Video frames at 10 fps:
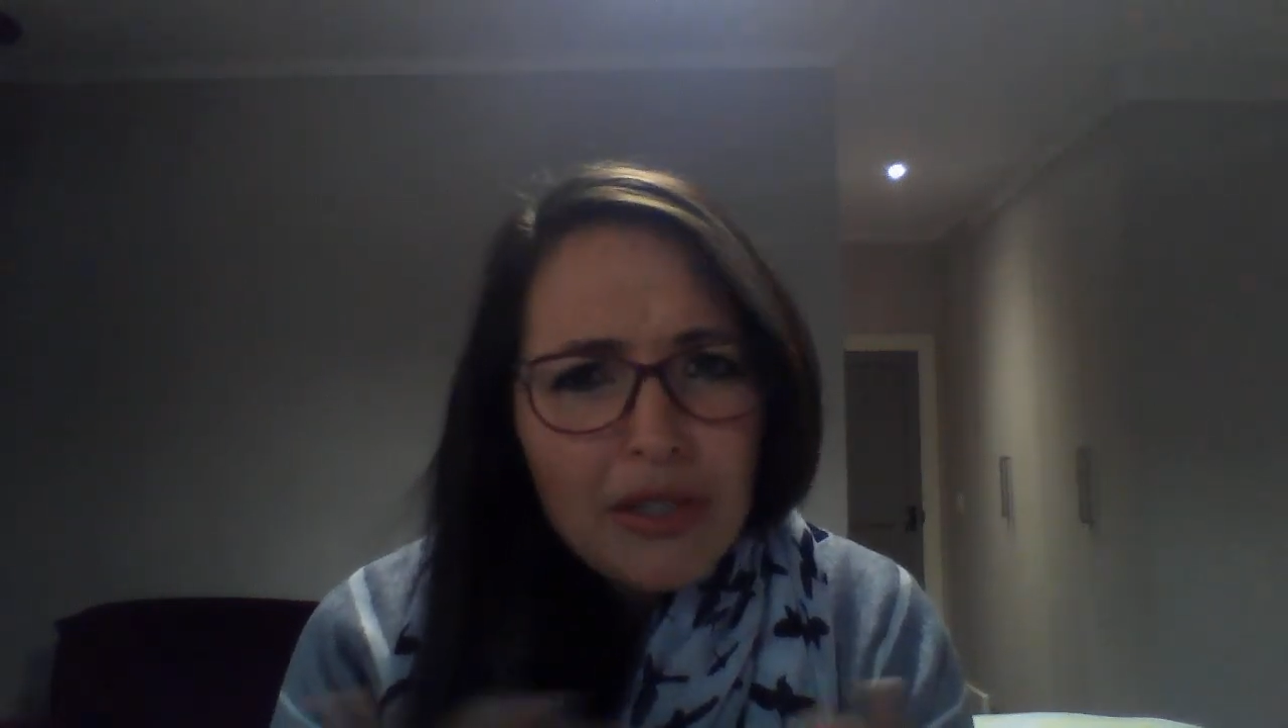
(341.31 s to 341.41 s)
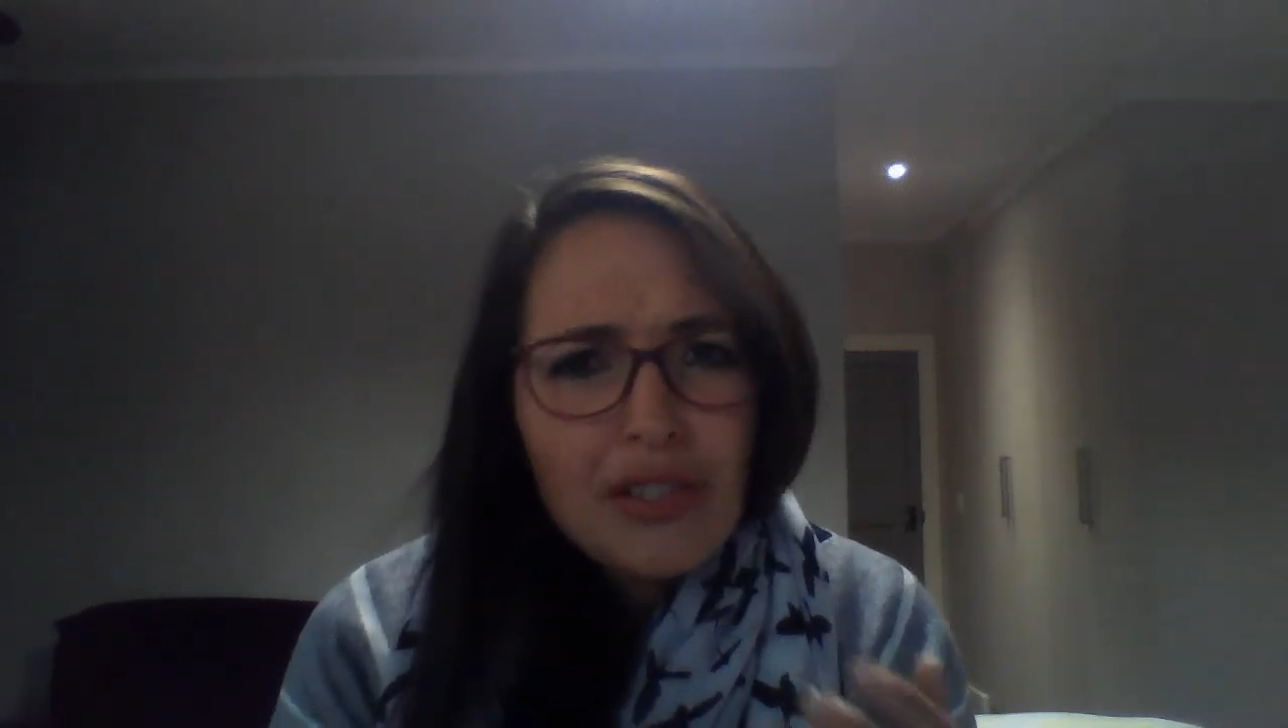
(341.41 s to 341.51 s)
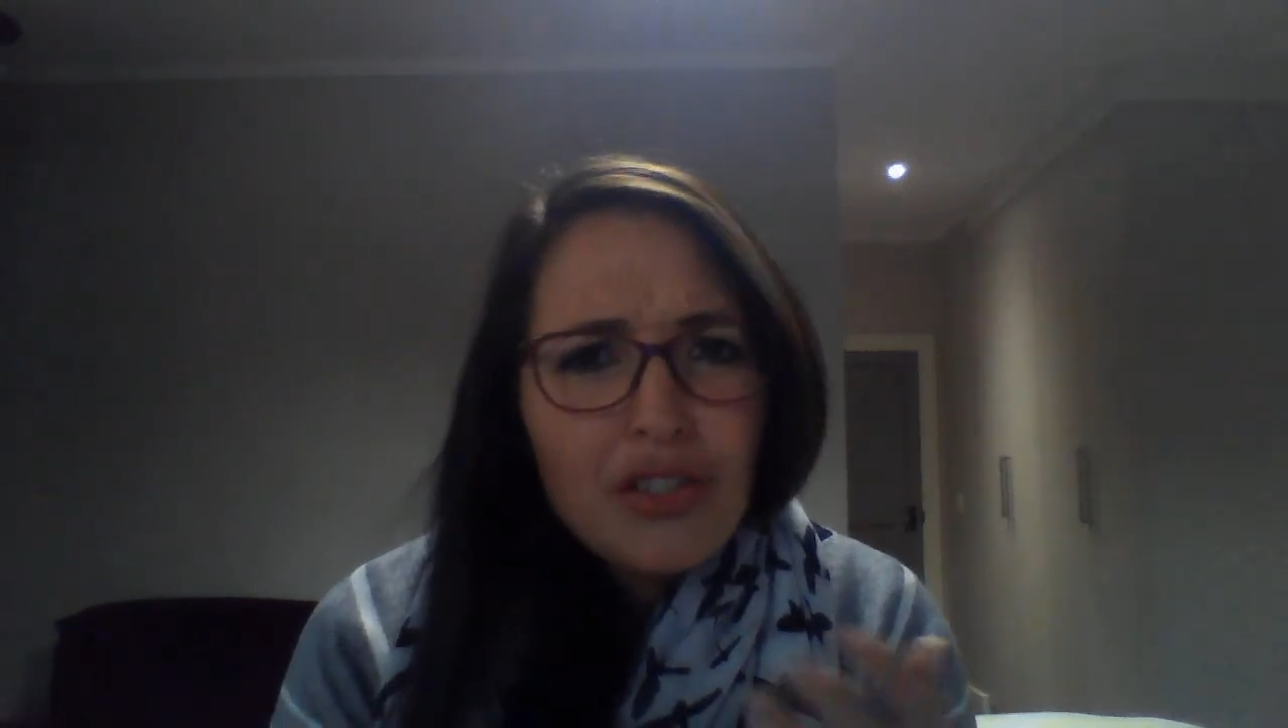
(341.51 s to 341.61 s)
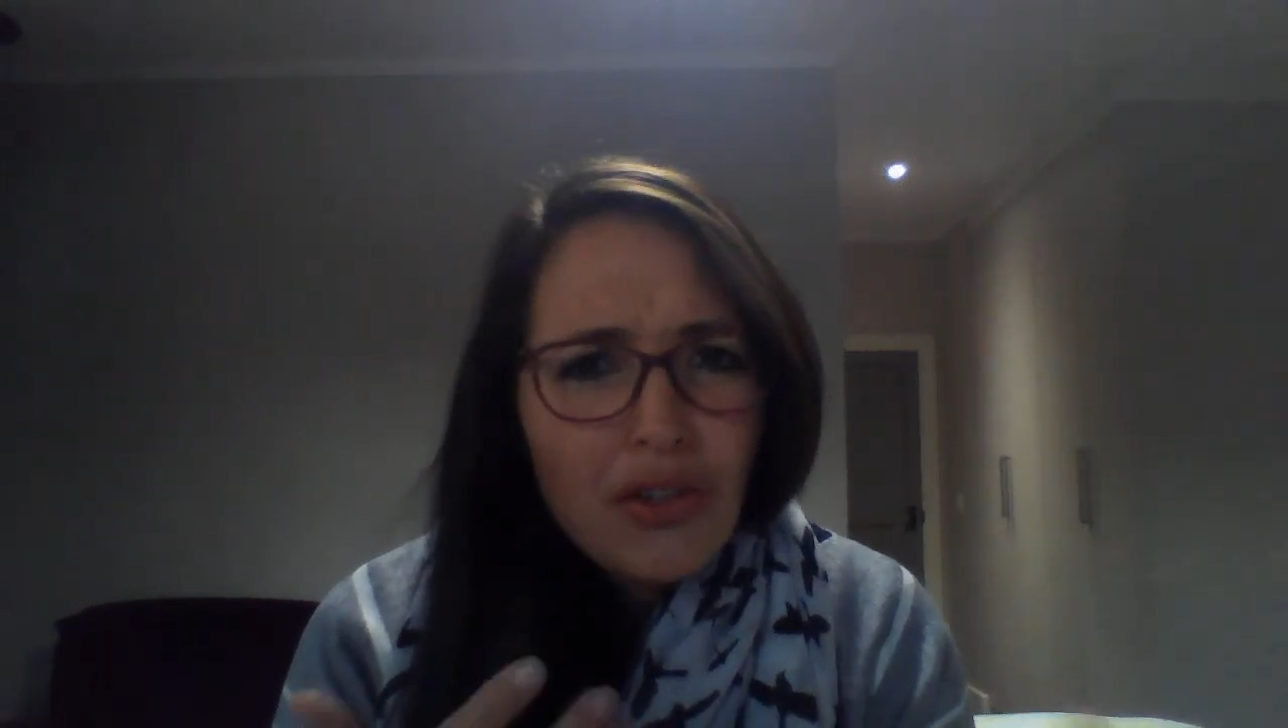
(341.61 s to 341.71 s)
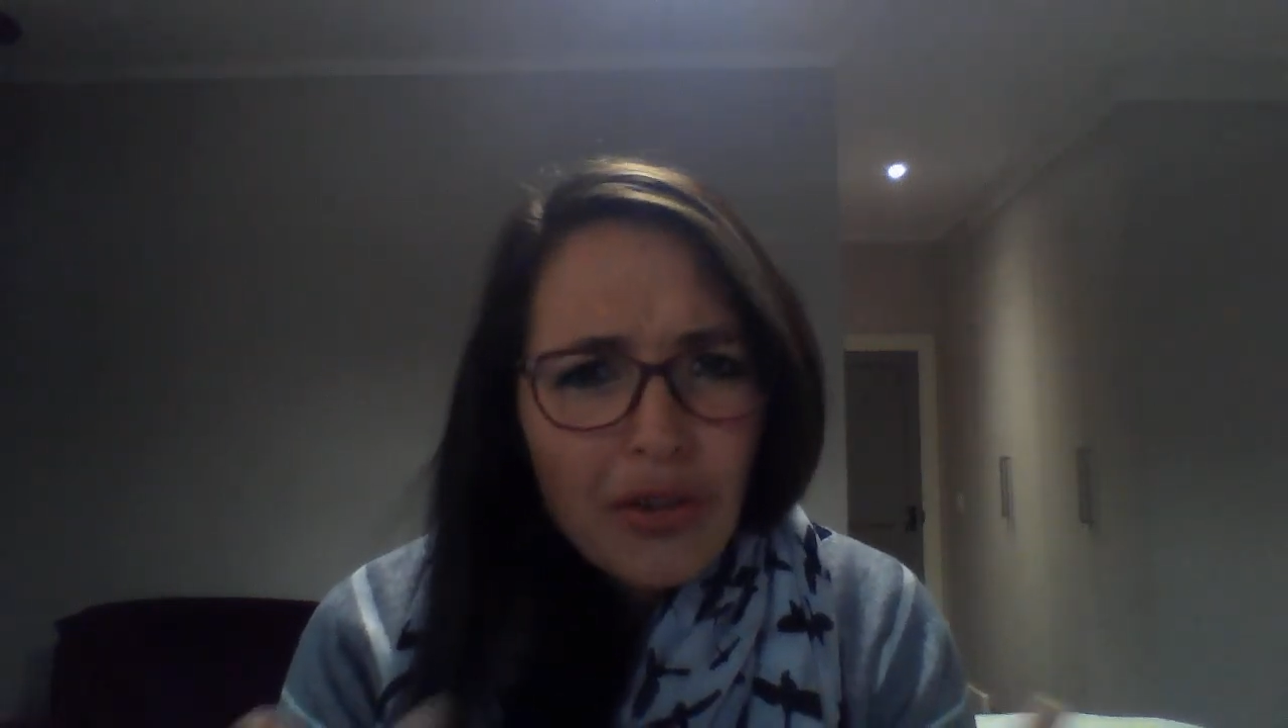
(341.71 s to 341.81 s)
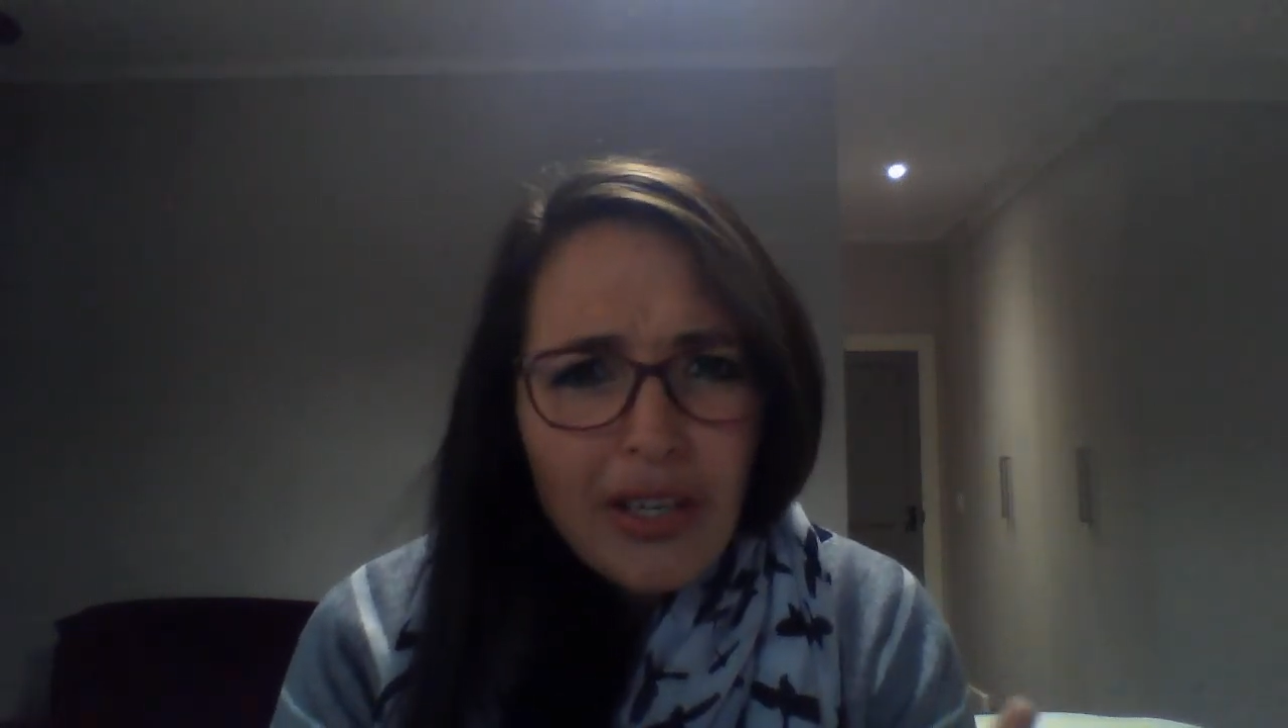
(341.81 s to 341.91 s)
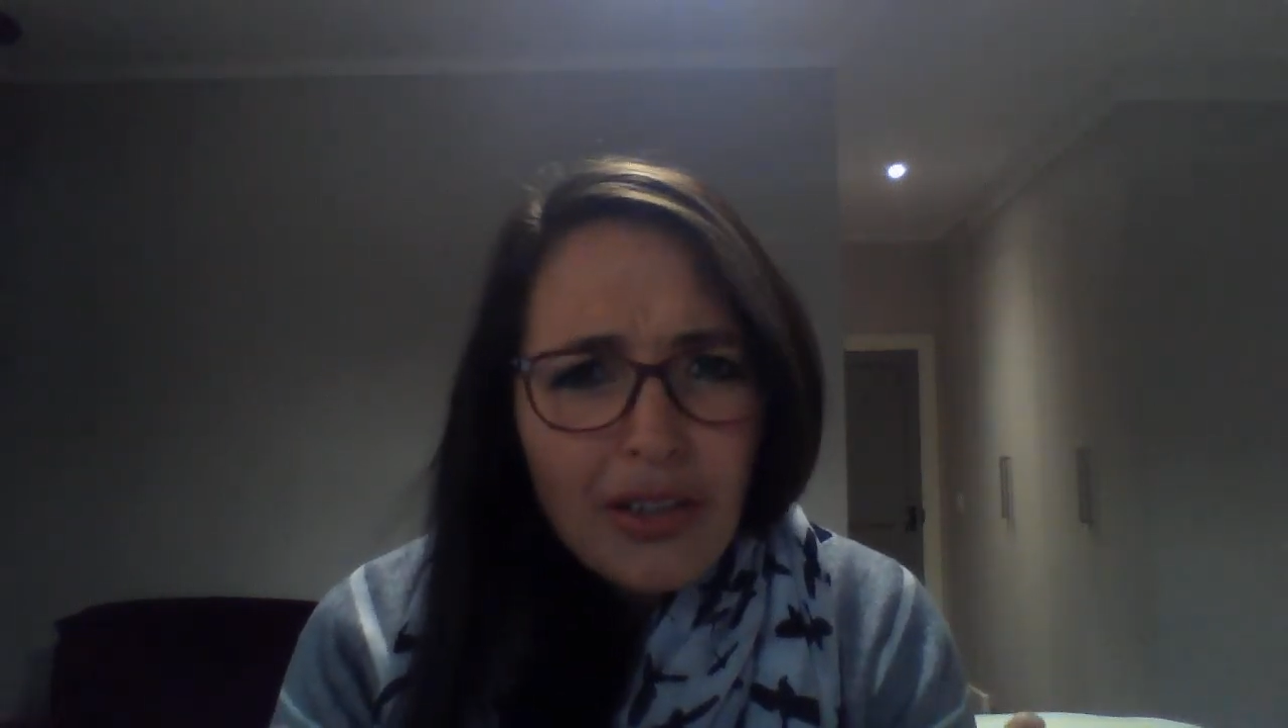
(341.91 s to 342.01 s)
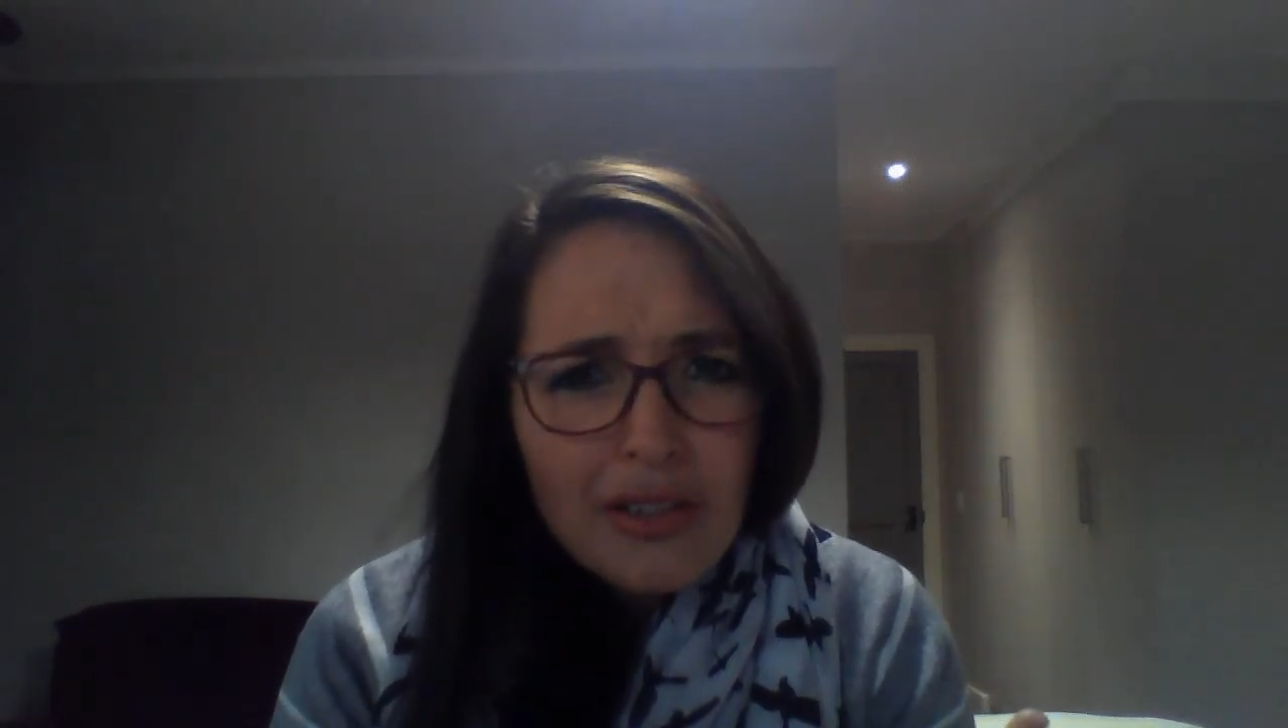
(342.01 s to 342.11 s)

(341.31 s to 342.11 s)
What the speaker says: disagree